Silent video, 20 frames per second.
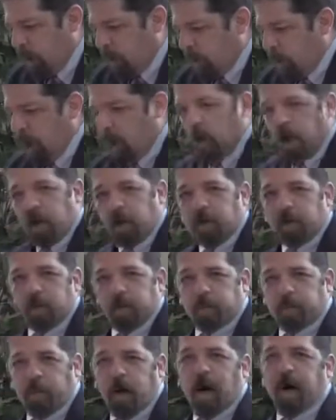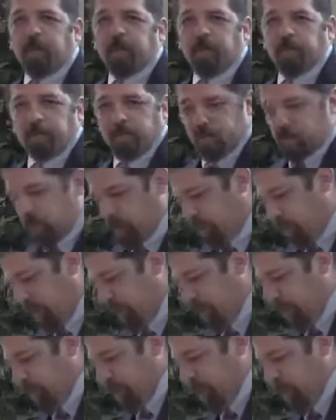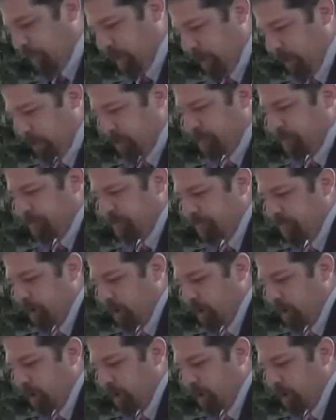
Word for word: Well, what are the problems with this?